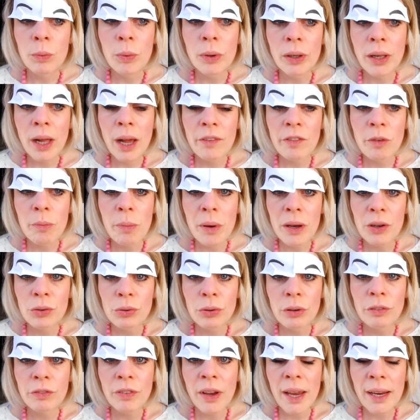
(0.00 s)
it will have a
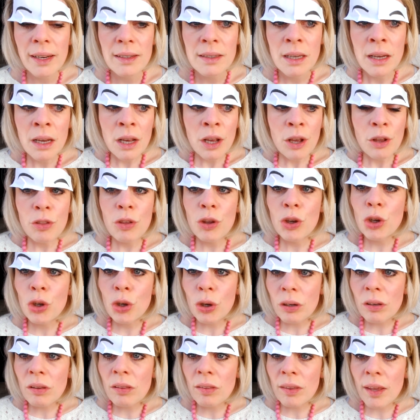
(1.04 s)
better effect. The
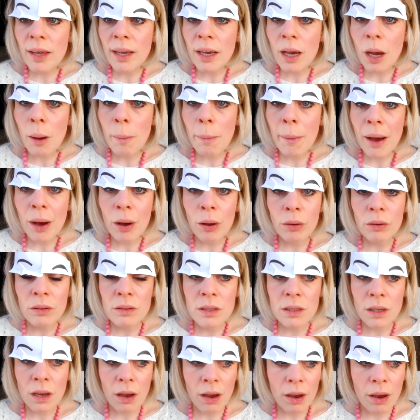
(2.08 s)
good thing
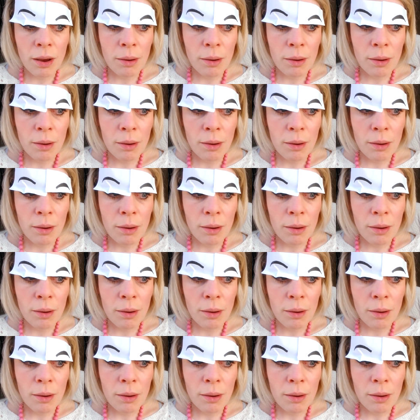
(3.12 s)
about